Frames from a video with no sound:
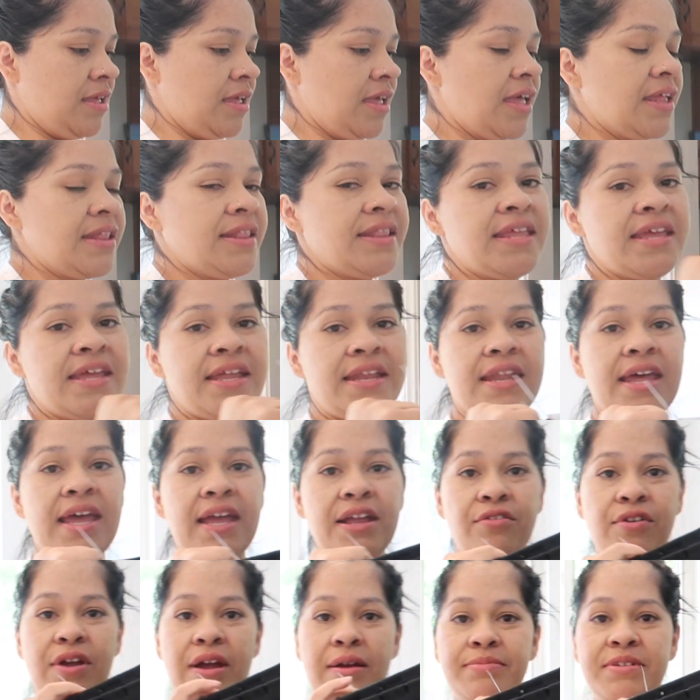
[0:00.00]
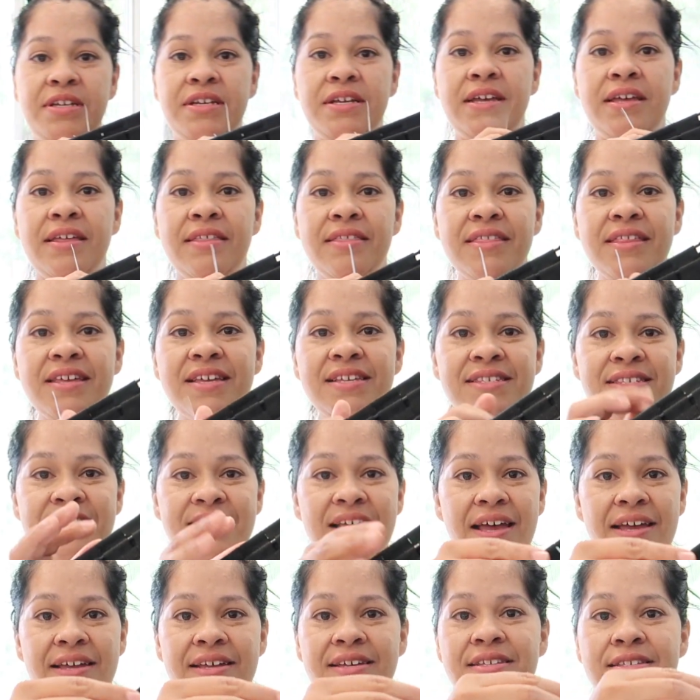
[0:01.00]
And then I grabbed this
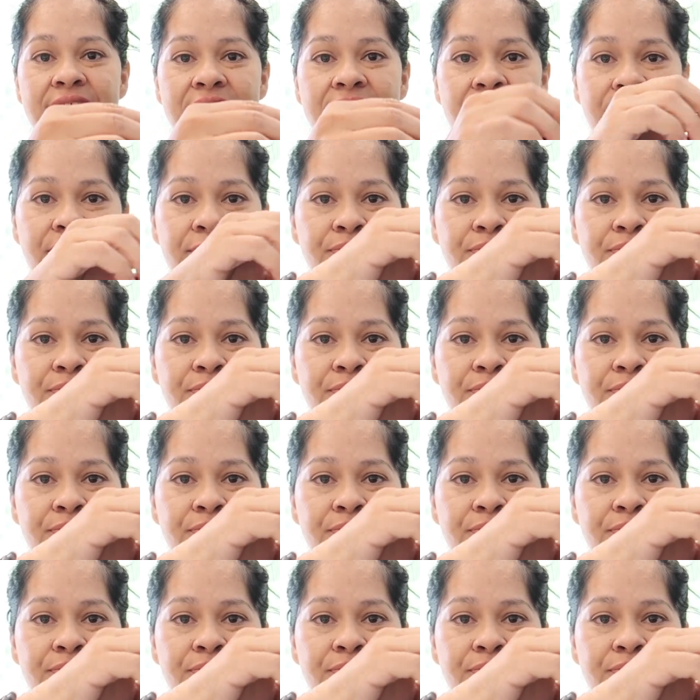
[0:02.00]
size,